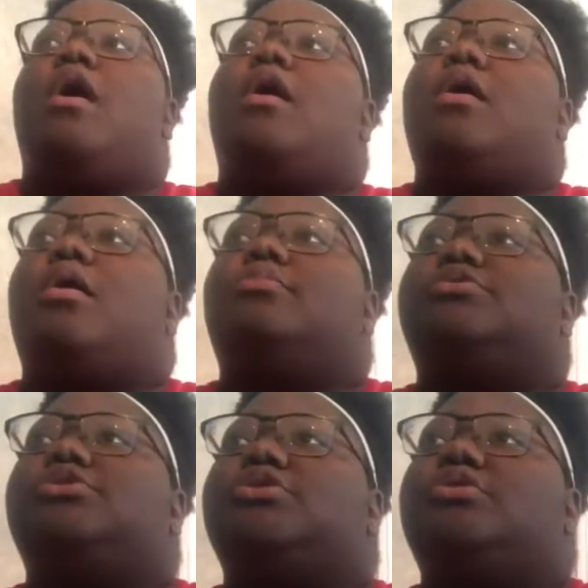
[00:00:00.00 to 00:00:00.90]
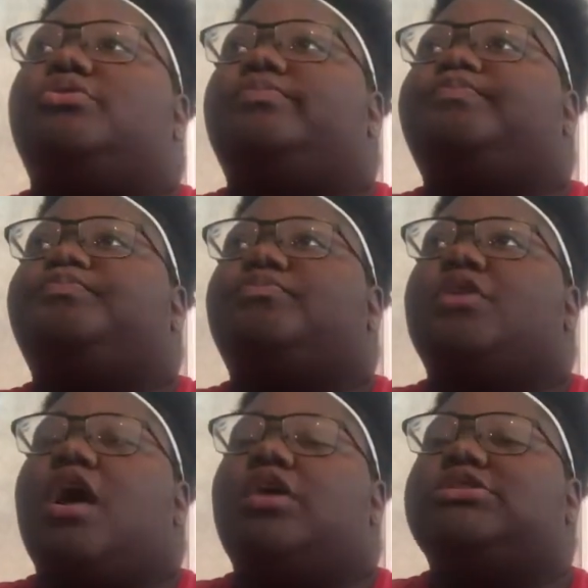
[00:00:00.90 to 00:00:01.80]
Um, so
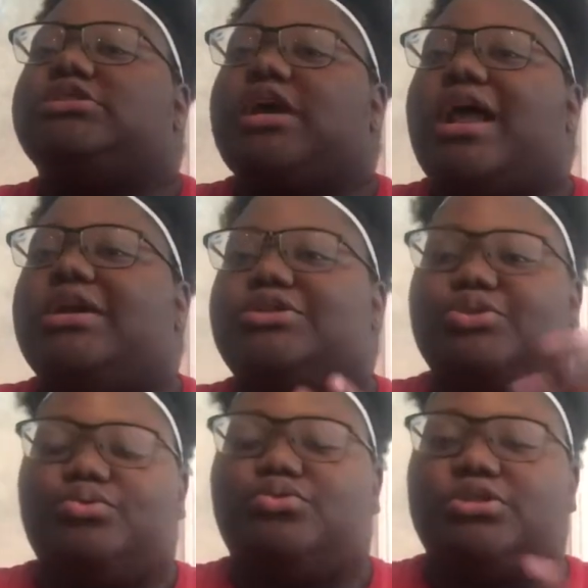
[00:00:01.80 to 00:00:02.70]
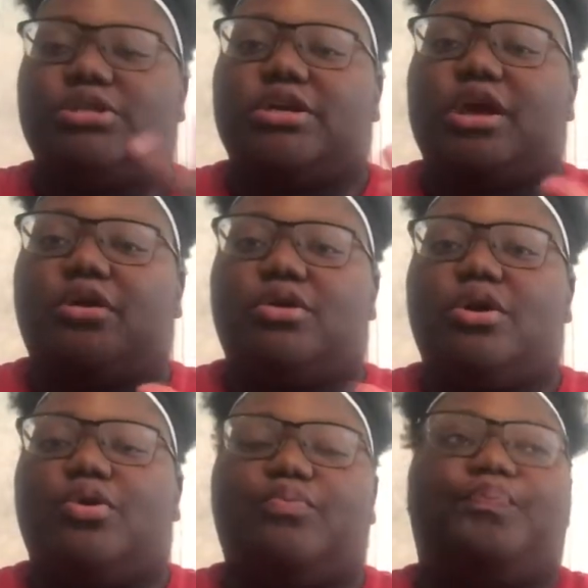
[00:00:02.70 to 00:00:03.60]
y'all just got out of school, just letting y'all
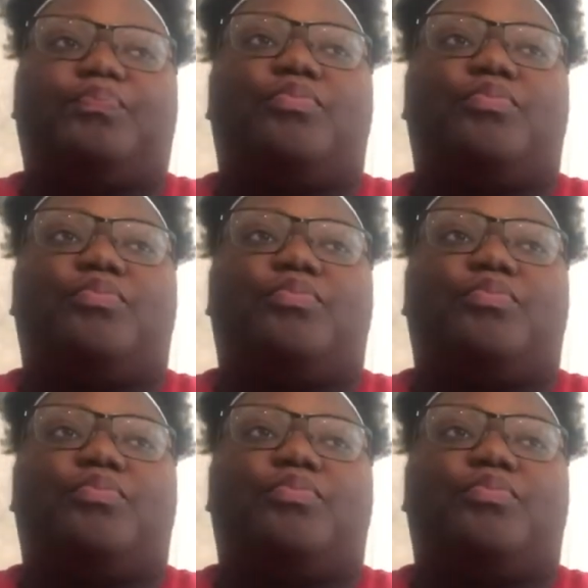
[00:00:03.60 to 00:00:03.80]
know.